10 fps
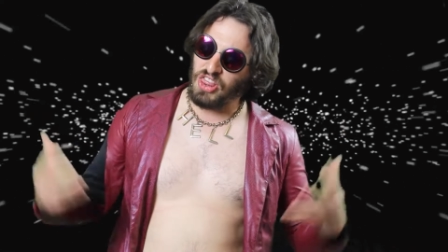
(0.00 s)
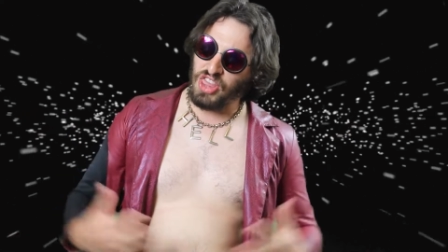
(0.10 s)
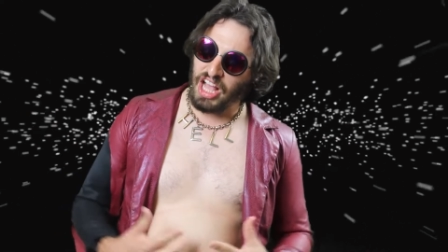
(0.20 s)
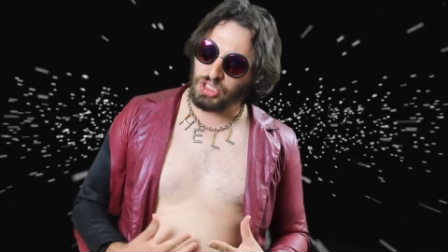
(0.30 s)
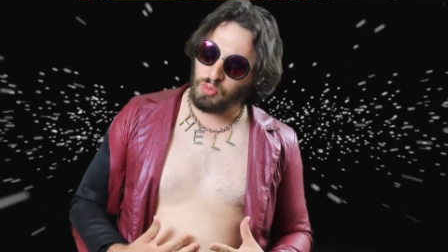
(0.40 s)

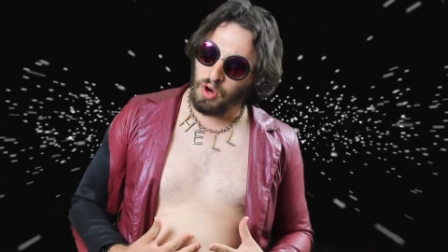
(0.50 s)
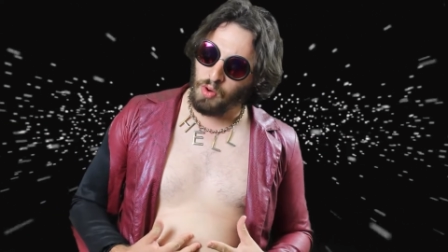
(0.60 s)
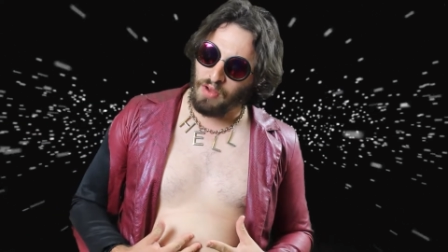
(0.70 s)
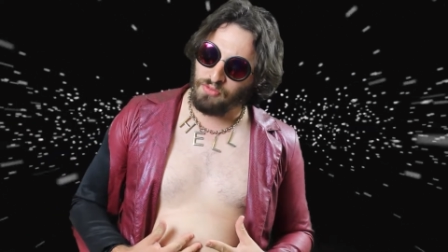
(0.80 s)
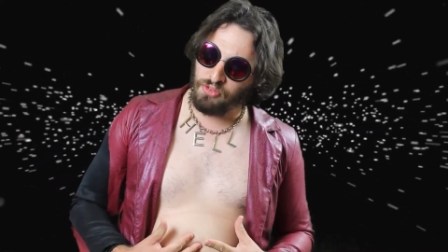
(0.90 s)
That's
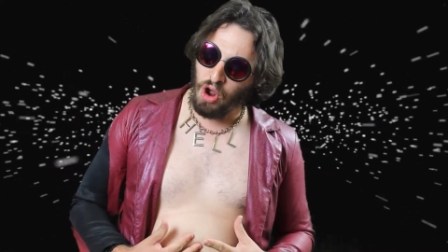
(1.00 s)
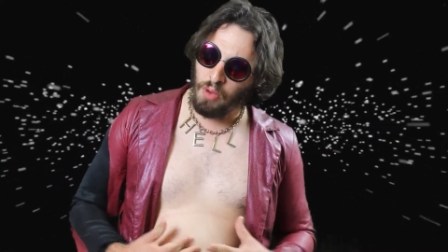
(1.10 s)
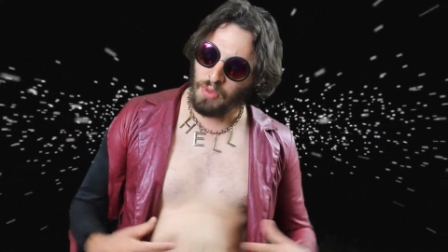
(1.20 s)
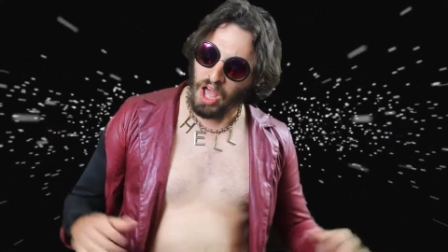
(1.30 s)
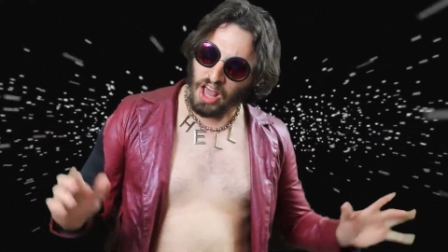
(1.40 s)
where I'm
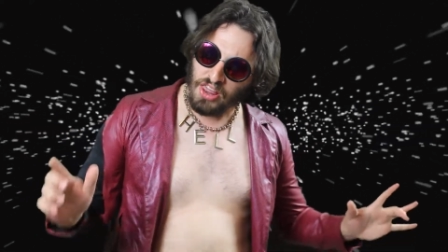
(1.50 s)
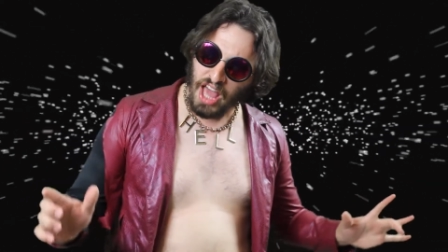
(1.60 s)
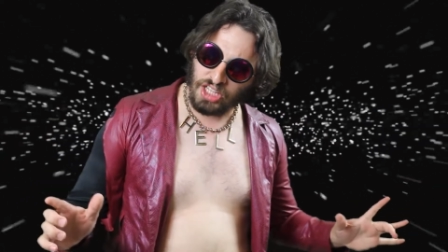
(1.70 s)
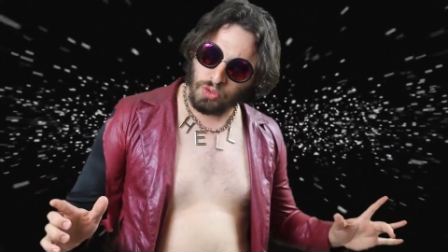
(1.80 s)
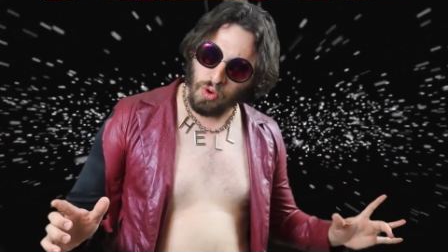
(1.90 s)
from,
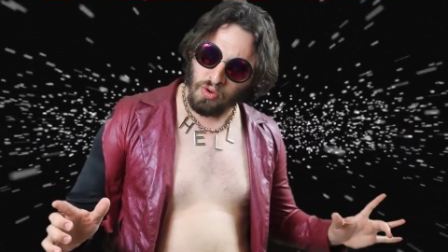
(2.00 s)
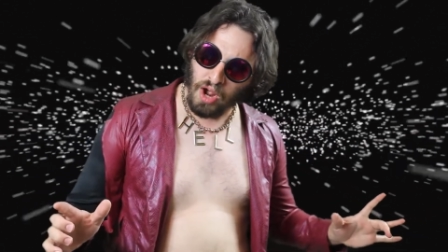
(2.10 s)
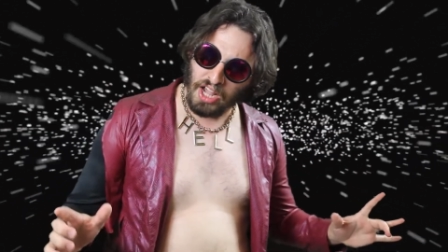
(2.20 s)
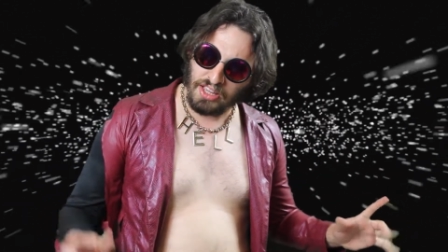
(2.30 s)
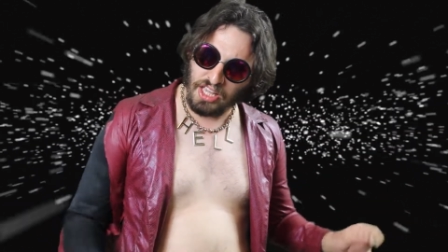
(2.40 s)
that's where
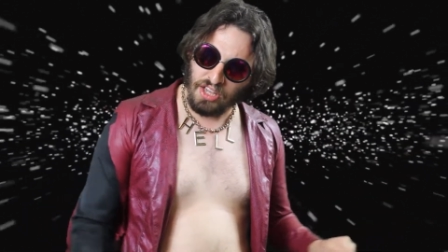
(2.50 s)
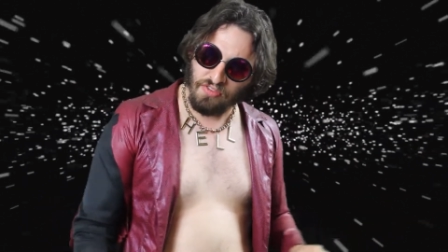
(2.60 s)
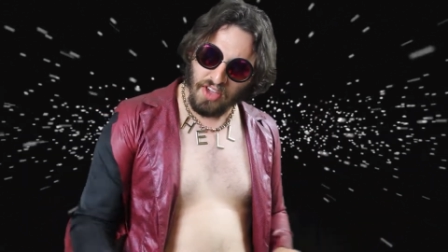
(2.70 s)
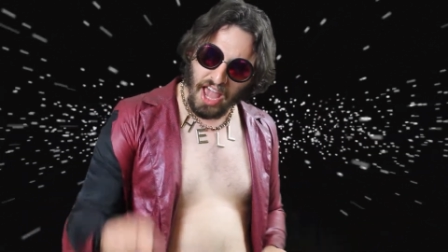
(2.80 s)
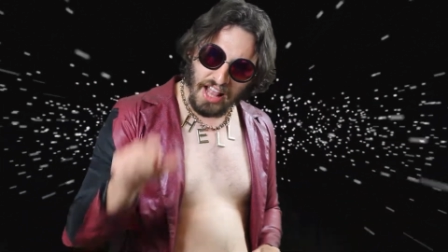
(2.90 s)
I
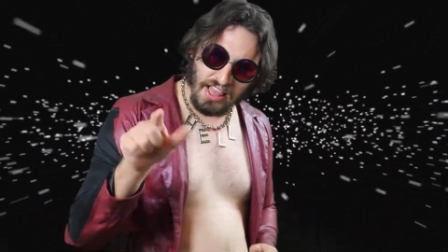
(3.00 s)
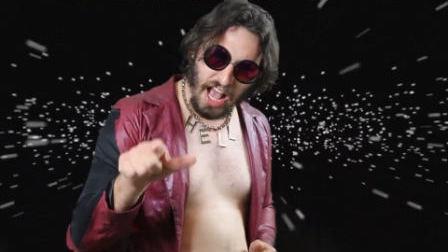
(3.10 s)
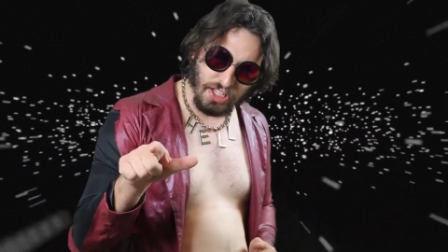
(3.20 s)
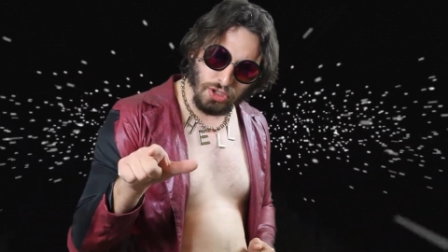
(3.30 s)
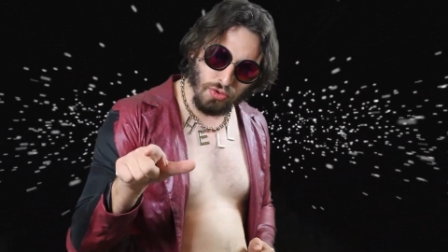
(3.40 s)
live, and
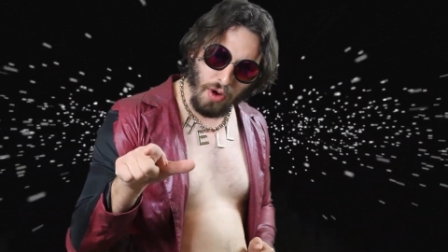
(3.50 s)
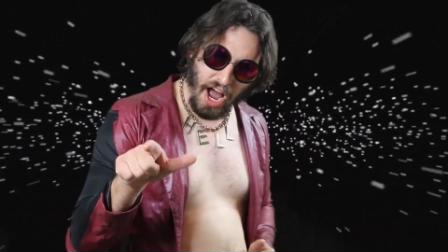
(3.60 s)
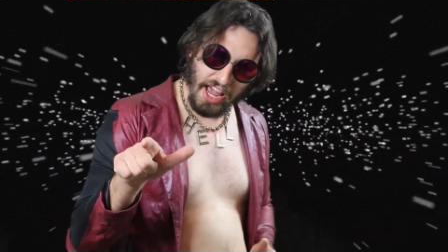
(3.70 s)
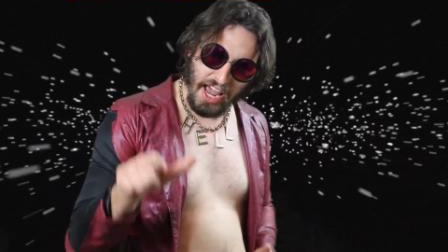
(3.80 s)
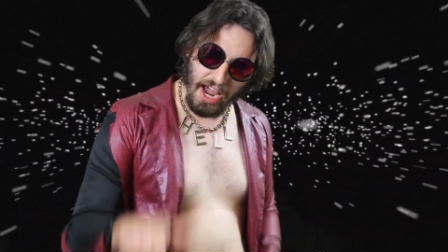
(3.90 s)
that's who
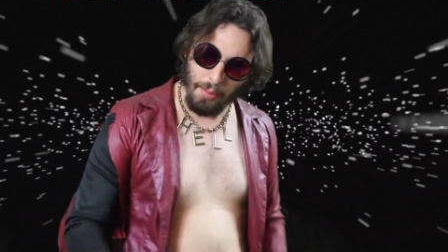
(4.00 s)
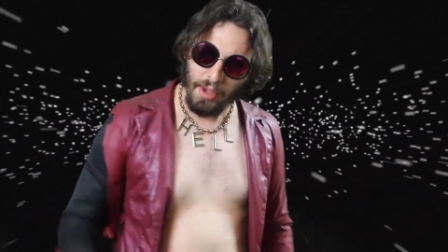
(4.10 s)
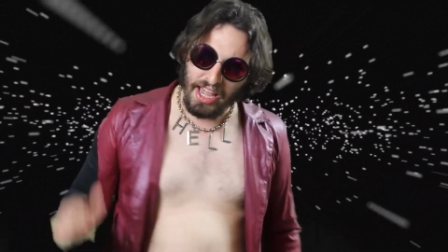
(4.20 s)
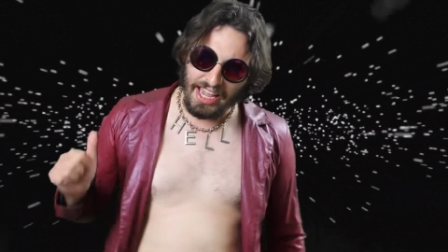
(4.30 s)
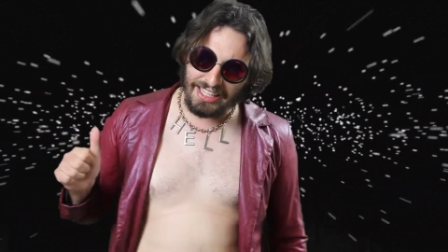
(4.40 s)
I am.
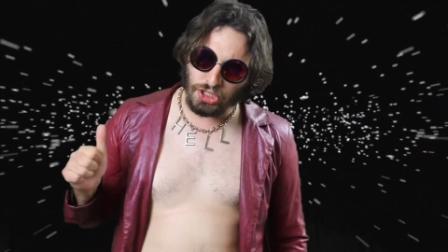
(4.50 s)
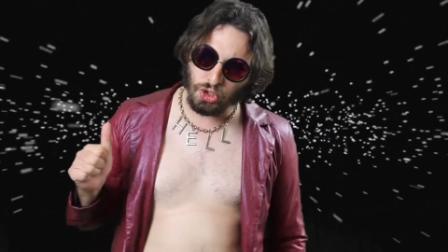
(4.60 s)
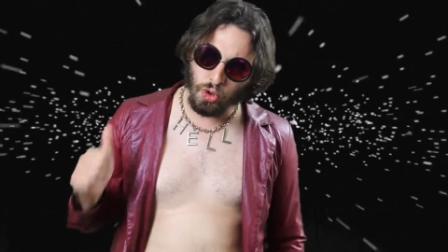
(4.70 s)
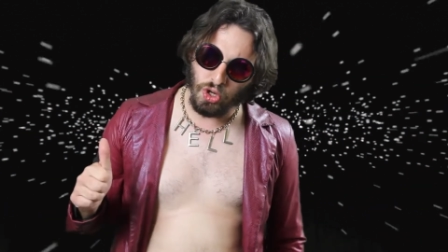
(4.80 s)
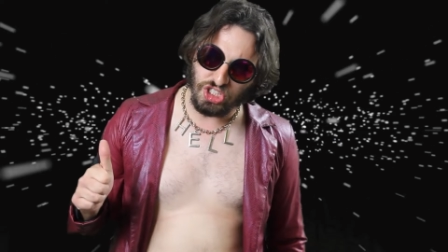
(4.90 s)
It's
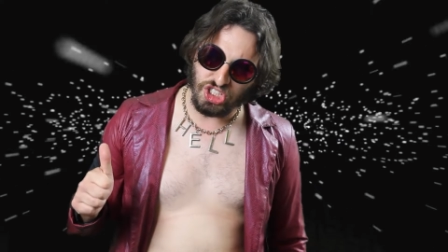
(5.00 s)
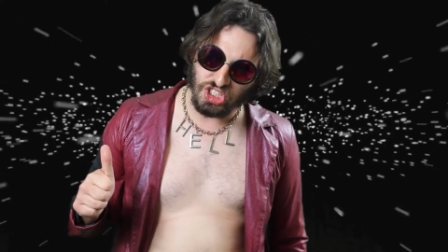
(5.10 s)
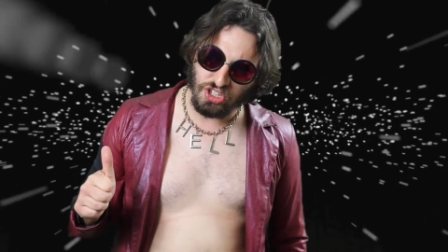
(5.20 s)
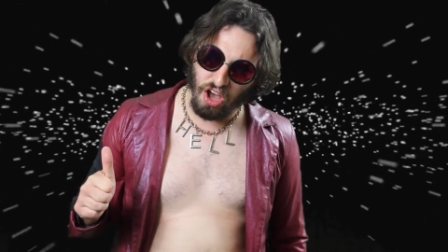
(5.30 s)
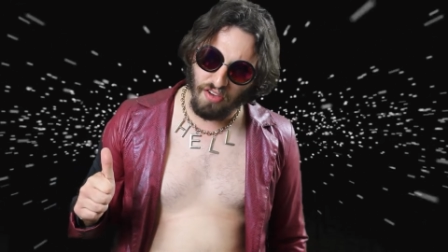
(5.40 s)
good
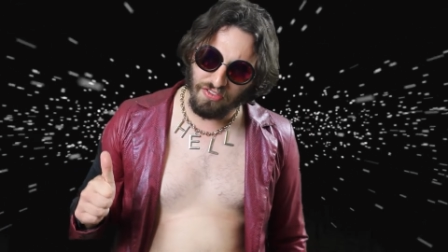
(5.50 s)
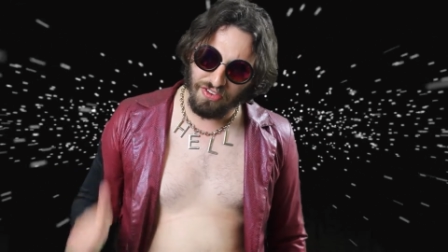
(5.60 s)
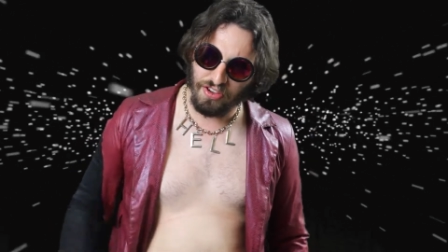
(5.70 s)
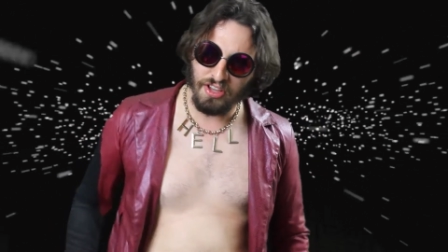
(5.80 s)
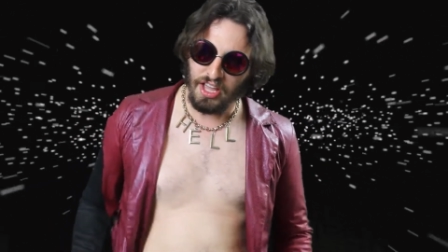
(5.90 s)

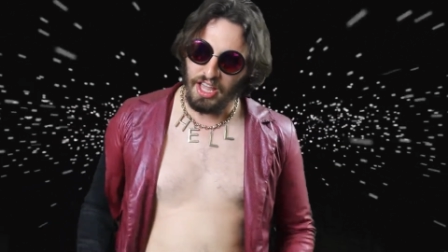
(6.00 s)
stuff.